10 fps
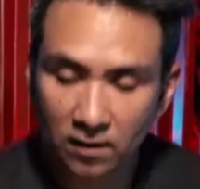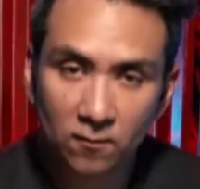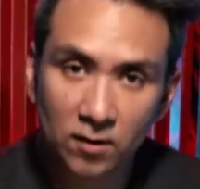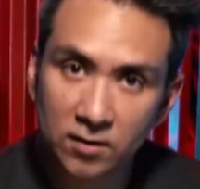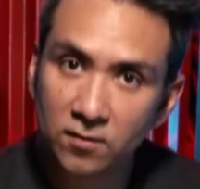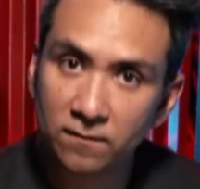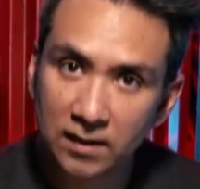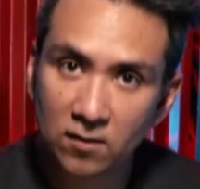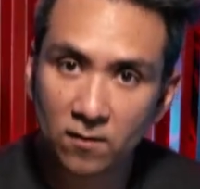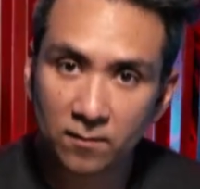a
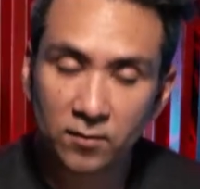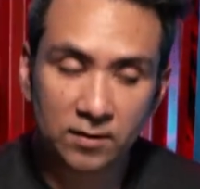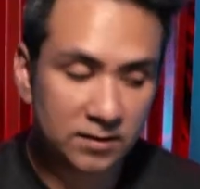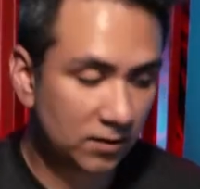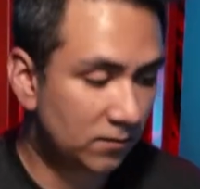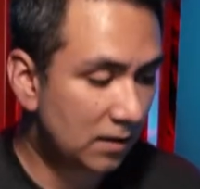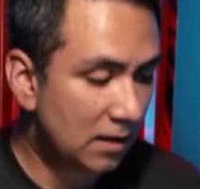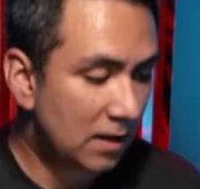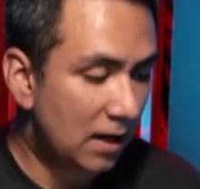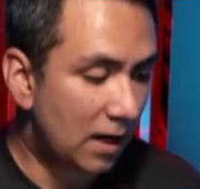video on pretty soon,
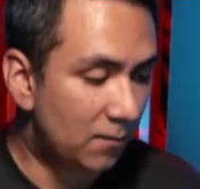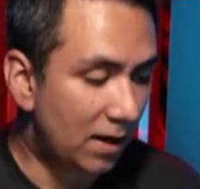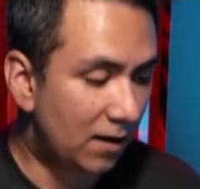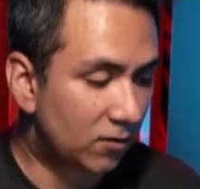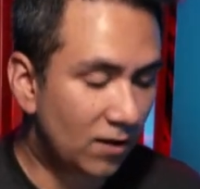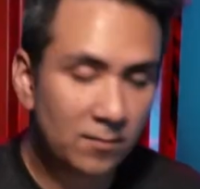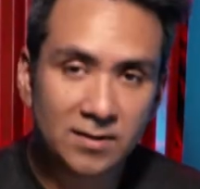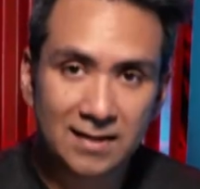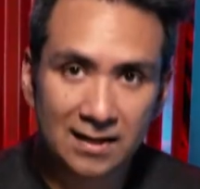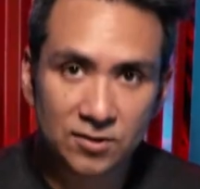about
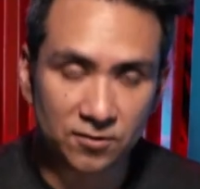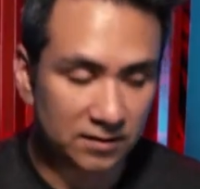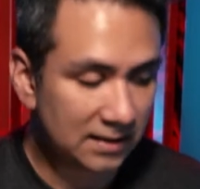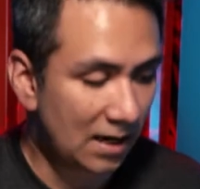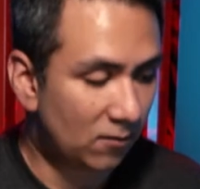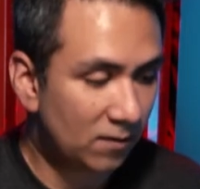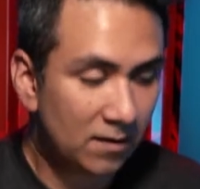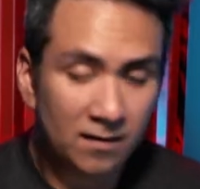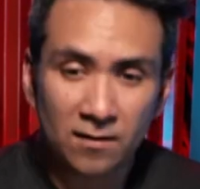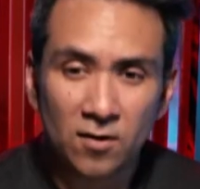grabbing textures. Now,
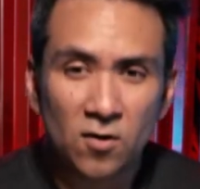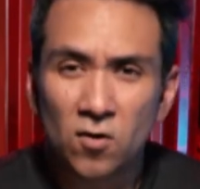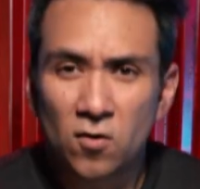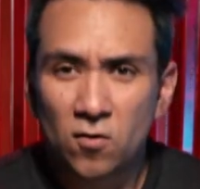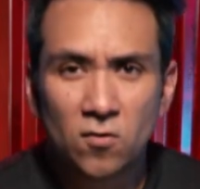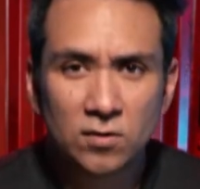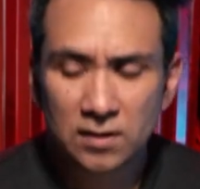who's